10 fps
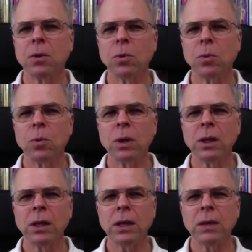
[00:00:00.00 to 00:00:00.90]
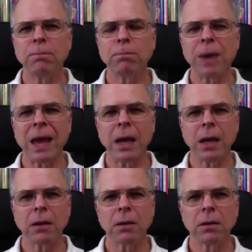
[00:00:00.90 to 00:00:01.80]
Willie
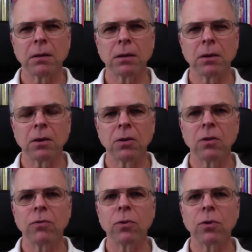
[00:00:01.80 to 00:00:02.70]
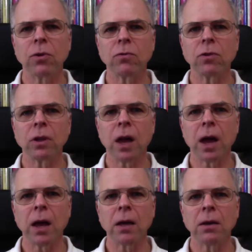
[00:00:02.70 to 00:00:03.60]
panicked on the 4th of
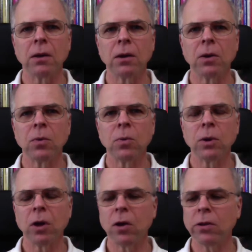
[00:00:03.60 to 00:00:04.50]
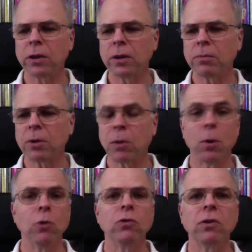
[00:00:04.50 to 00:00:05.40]
July with all the
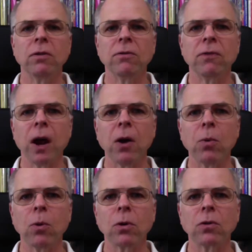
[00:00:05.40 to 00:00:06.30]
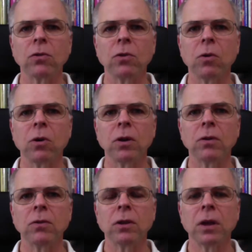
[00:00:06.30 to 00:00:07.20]
commotion, fireworks,
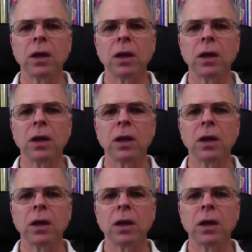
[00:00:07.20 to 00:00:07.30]
noise,